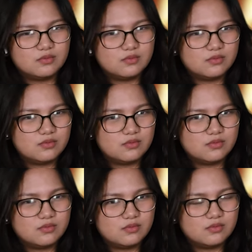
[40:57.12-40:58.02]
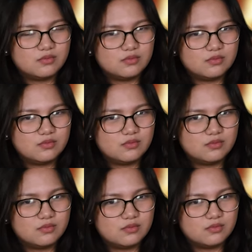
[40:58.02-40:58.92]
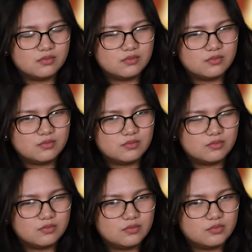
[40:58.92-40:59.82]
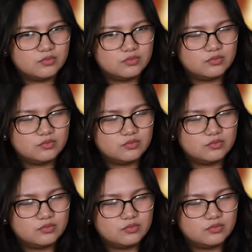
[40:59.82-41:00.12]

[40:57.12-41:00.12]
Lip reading: This person isn't speaking.